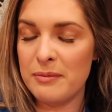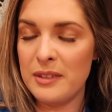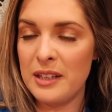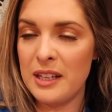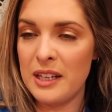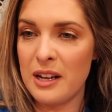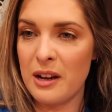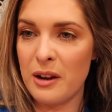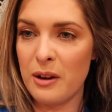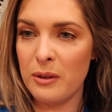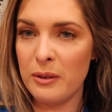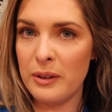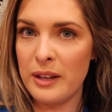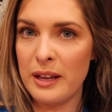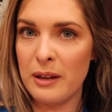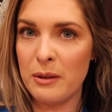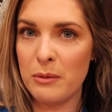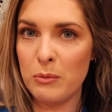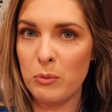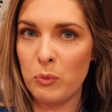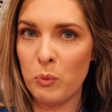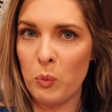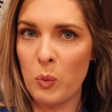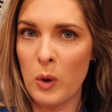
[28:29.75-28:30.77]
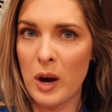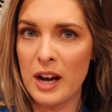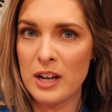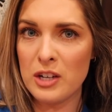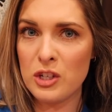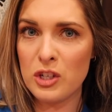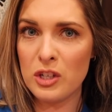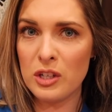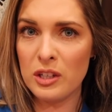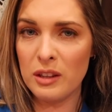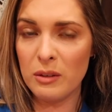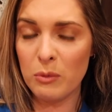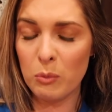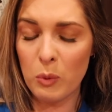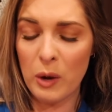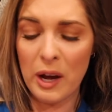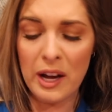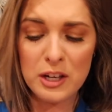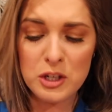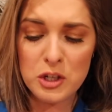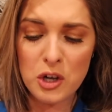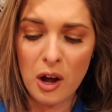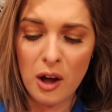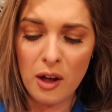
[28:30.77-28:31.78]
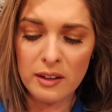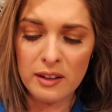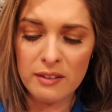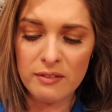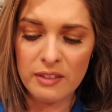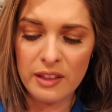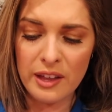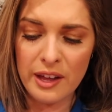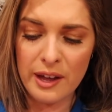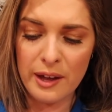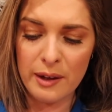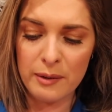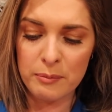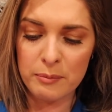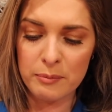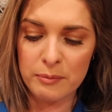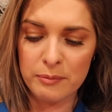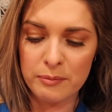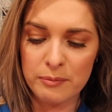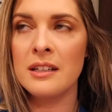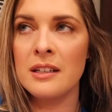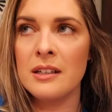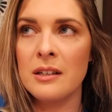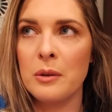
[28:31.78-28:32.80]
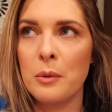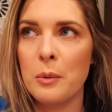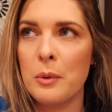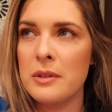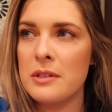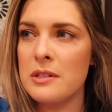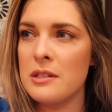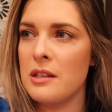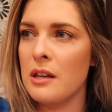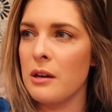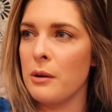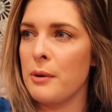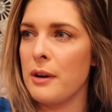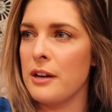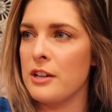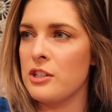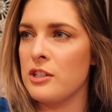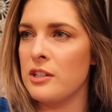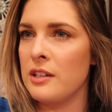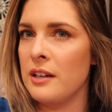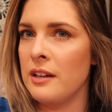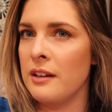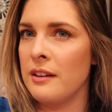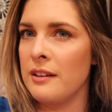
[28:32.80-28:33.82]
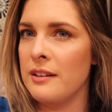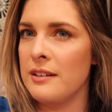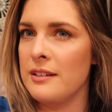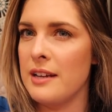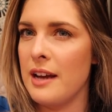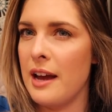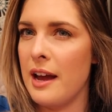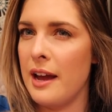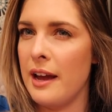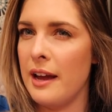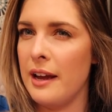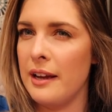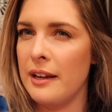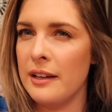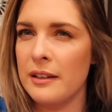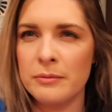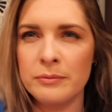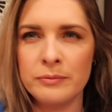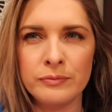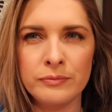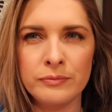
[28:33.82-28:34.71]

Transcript: You know, like watch all of them. What's the question of the day?